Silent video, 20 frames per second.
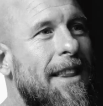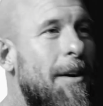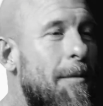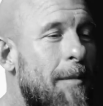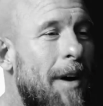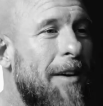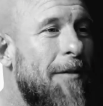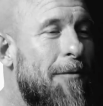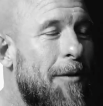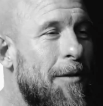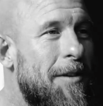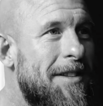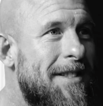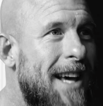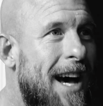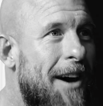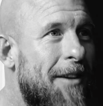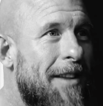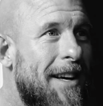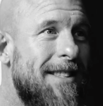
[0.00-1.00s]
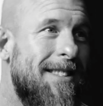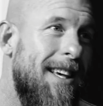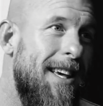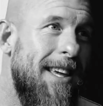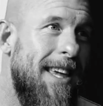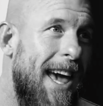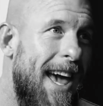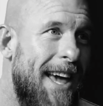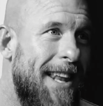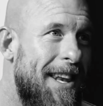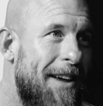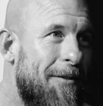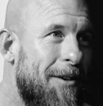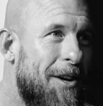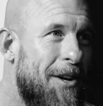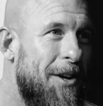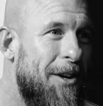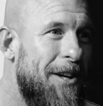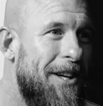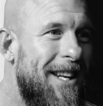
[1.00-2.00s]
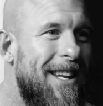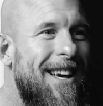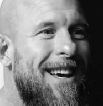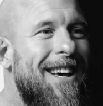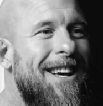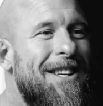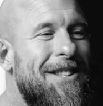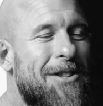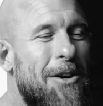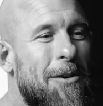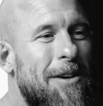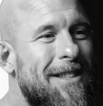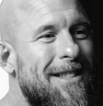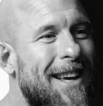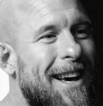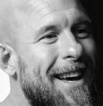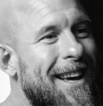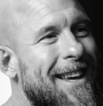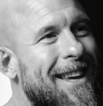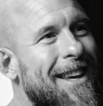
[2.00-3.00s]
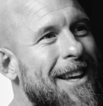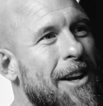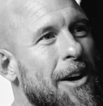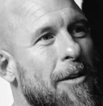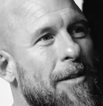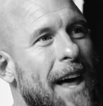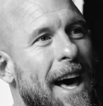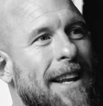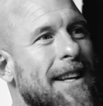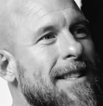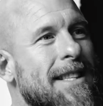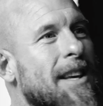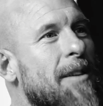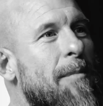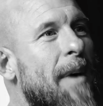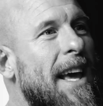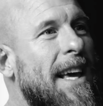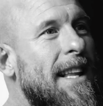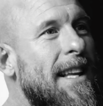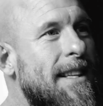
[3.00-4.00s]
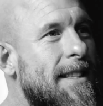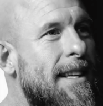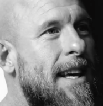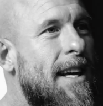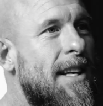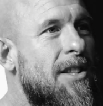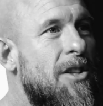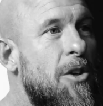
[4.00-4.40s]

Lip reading: then from the South, I say can't, never could. So it's like, you know, that doesn't even make any sense.